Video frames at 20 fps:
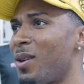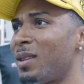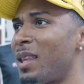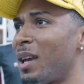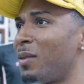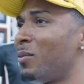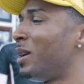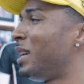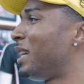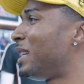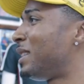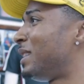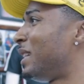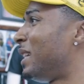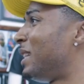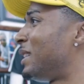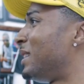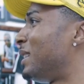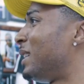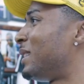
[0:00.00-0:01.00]
Like, what is
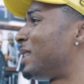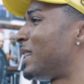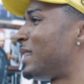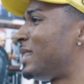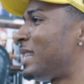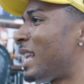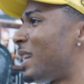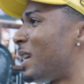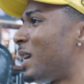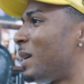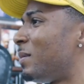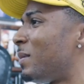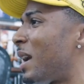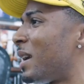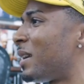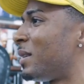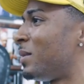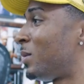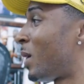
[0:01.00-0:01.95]
this? Is this a setup? Like,